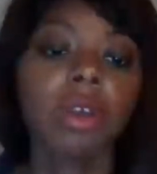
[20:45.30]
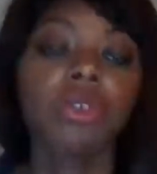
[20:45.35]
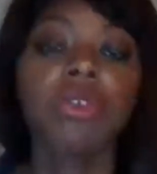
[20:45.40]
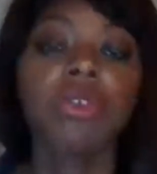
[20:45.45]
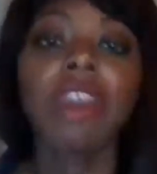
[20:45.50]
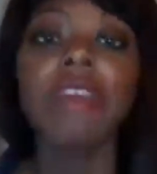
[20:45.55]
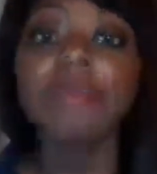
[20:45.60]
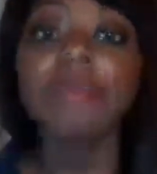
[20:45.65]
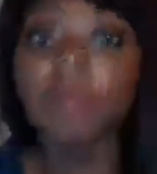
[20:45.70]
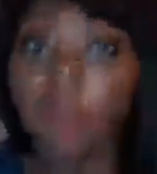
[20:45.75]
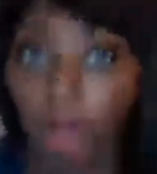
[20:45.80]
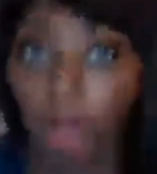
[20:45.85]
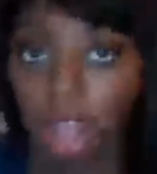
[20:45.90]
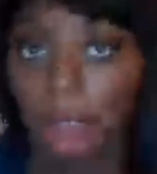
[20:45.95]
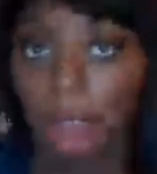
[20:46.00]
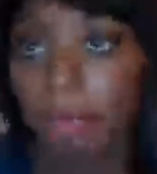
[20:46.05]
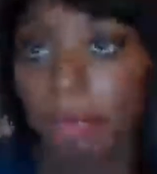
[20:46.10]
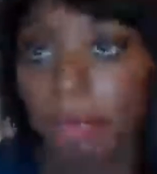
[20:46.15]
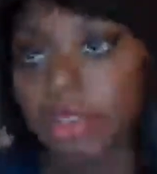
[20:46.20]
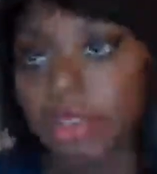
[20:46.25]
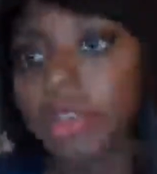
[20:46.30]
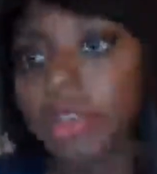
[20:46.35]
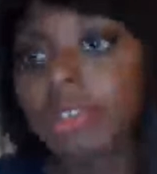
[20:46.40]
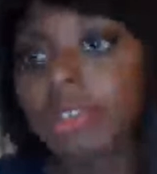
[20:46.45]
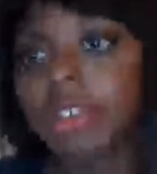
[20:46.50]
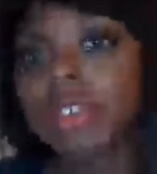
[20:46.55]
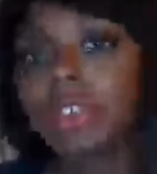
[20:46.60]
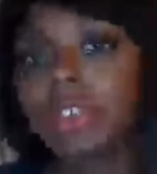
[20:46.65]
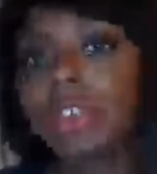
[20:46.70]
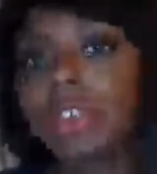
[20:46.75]
grateful
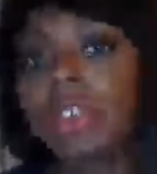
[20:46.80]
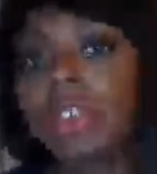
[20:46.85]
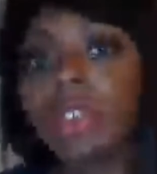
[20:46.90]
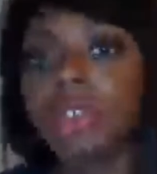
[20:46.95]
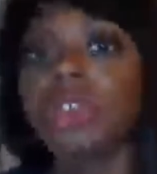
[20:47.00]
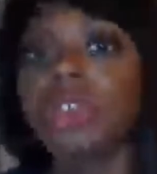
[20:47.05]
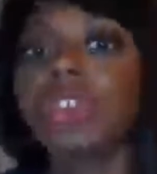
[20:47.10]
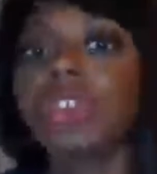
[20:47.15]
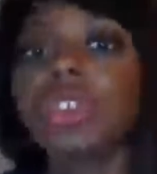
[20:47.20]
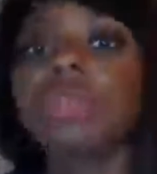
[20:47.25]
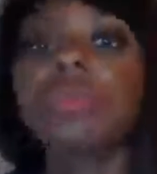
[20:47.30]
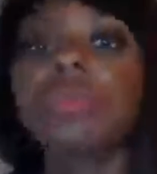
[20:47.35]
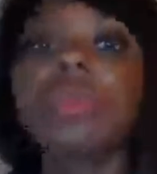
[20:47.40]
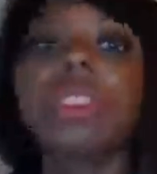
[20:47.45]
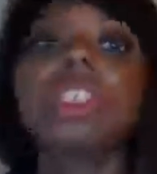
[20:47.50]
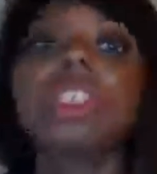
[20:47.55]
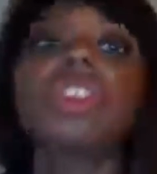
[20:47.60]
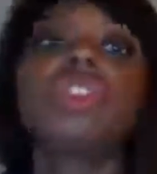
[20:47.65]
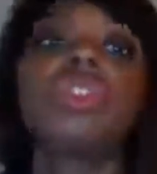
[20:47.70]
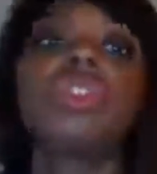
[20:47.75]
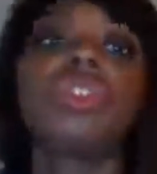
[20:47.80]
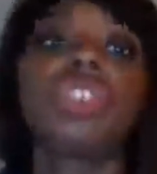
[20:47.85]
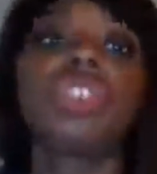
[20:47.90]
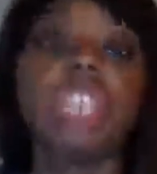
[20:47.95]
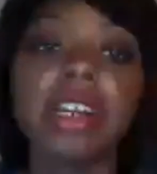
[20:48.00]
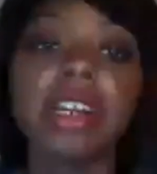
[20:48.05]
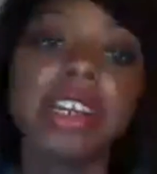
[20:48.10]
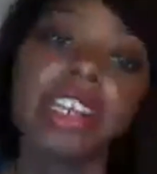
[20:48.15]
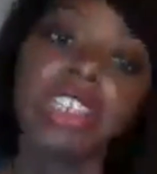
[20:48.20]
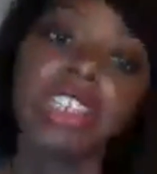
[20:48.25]
opportunity that you should really
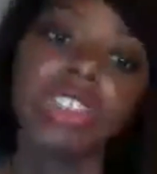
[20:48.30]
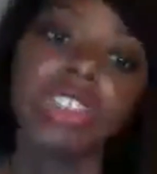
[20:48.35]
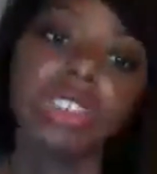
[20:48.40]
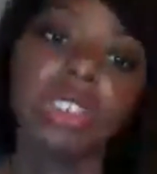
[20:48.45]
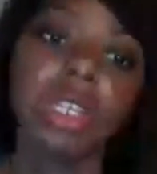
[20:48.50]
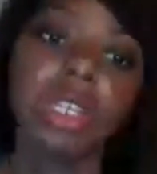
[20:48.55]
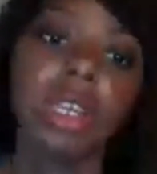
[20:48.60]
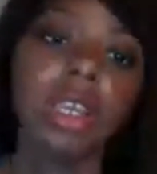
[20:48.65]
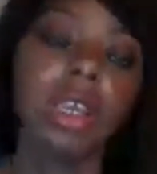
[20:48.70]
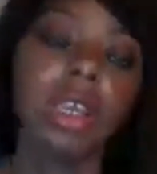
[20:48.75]
cherish,